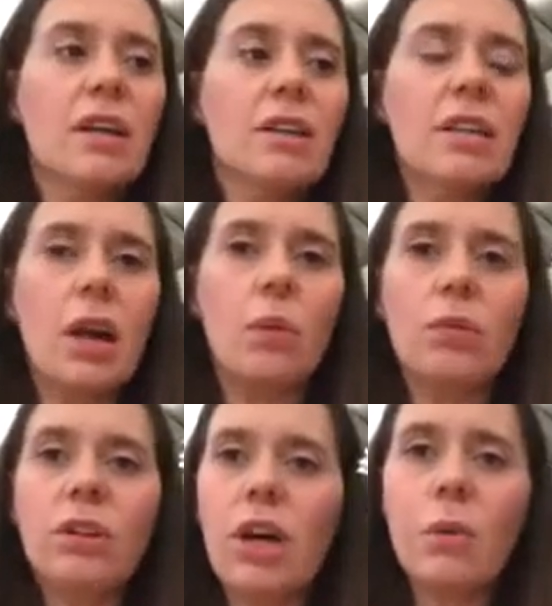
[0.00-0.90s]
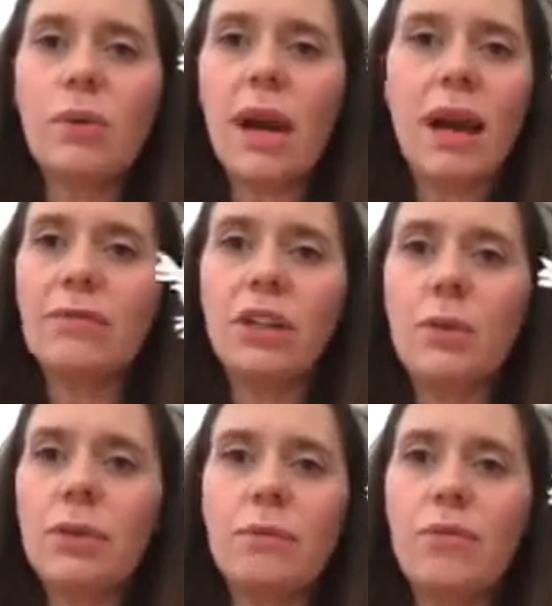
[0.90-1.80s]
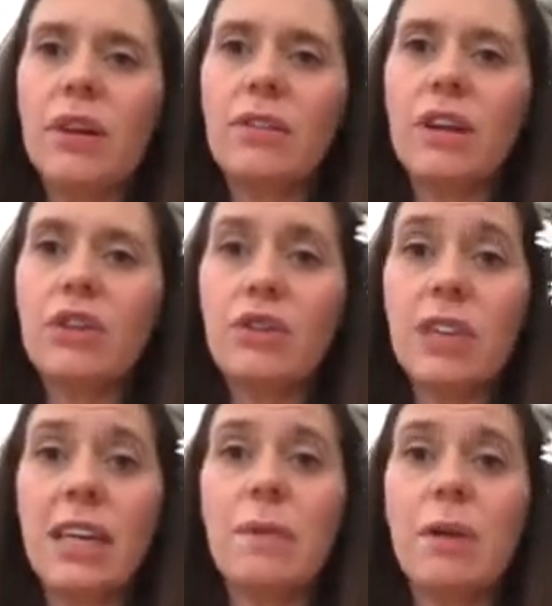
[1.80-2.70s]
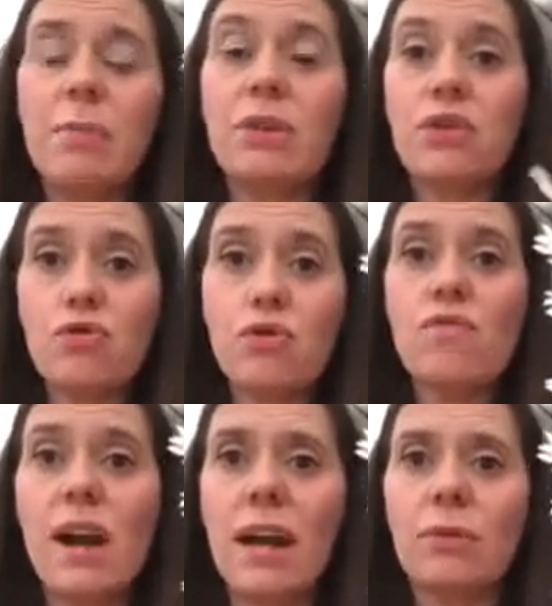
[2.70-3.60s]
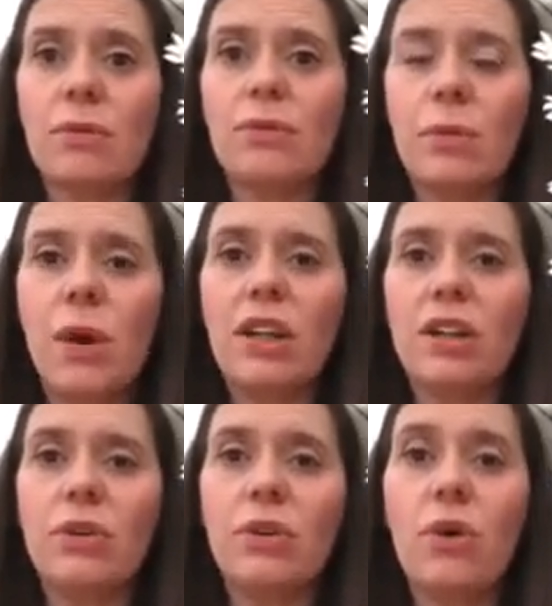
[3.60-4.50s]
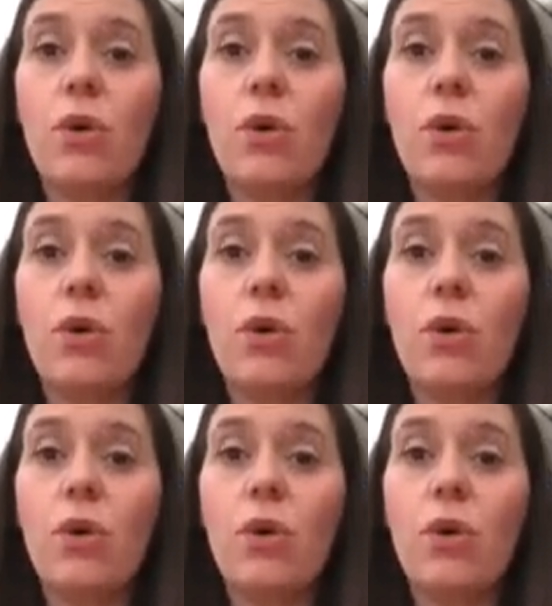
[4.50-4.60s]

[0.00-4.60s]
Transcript: So you don't have to use him for anything, just keep him to draw around for when you're,